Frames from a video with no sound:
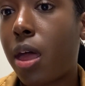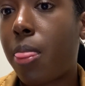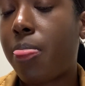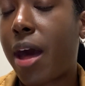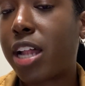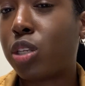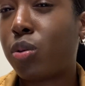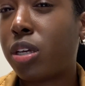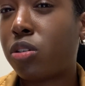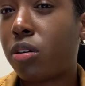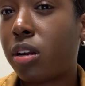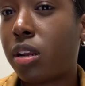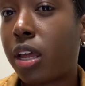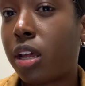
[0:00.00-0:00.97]
that's when I
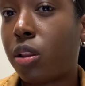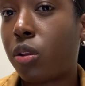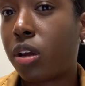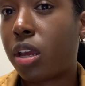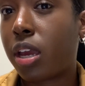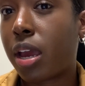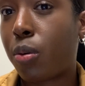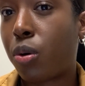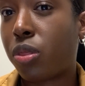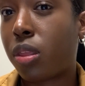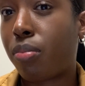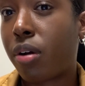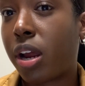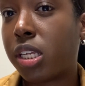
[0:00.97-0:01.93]
started like looking at what
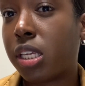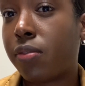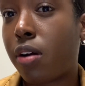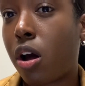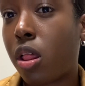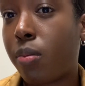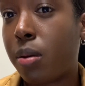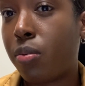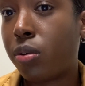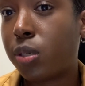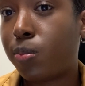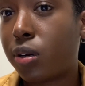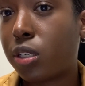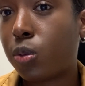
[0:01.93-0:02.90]
the price of other
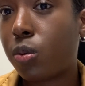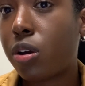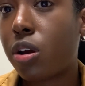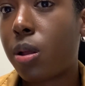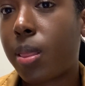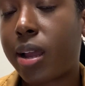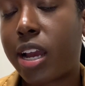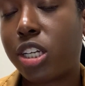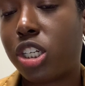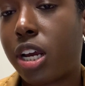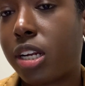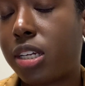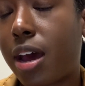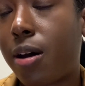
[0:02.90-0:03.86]
people's books were. Like I
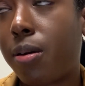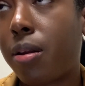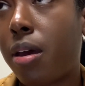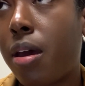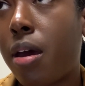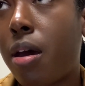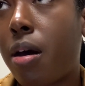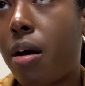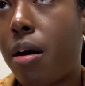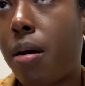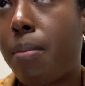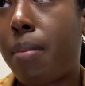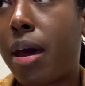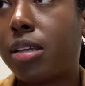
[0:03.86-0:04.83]
checked out
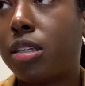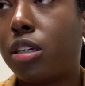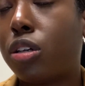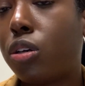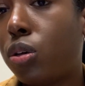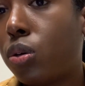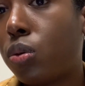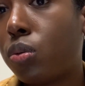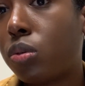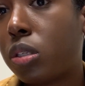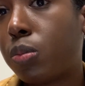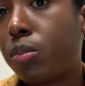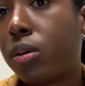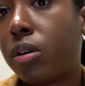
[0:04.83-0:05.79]
Madison
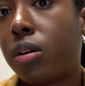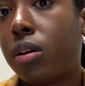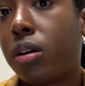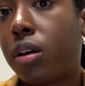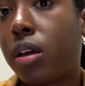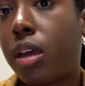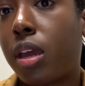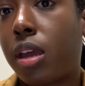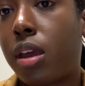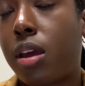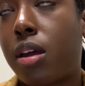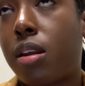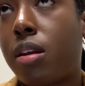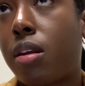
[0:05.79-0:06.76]
Coon's book
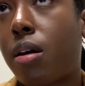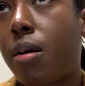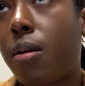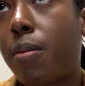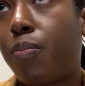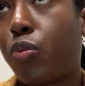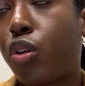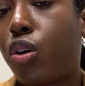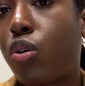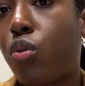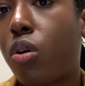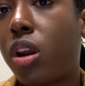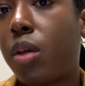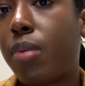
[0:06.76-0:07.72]
and
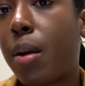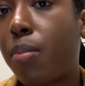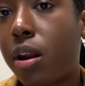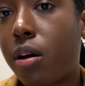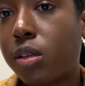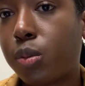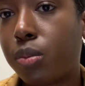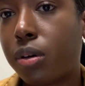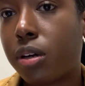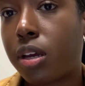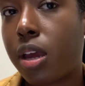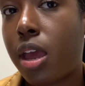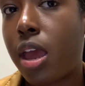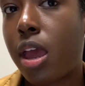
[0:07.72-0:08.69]
Courtney Peppernell's book
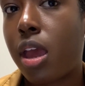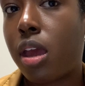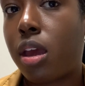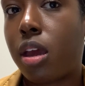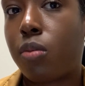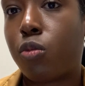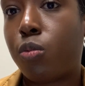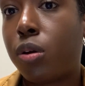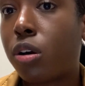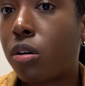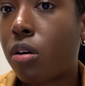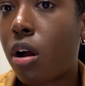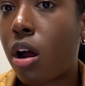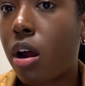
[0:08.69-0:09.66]
and Ruby
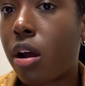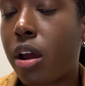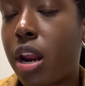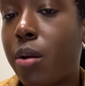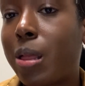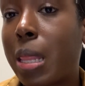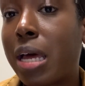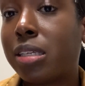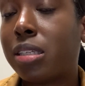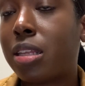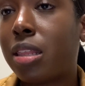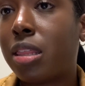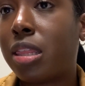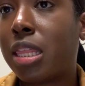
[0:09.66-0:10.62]
Carr, and I realized
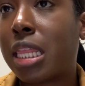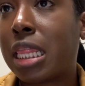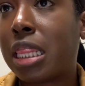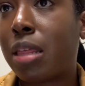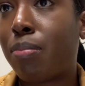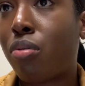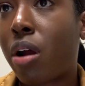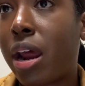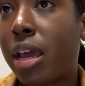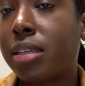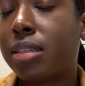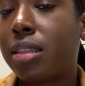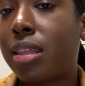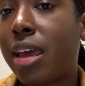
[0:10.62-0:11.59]
that the
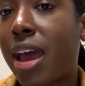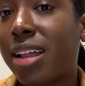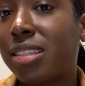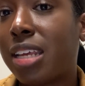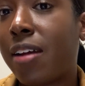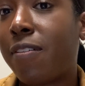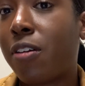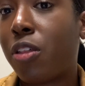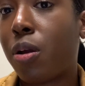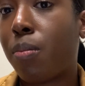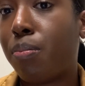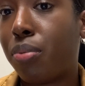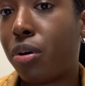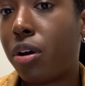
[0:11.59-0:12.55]
price that they had set for their
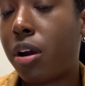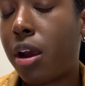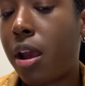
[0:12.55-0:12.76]
book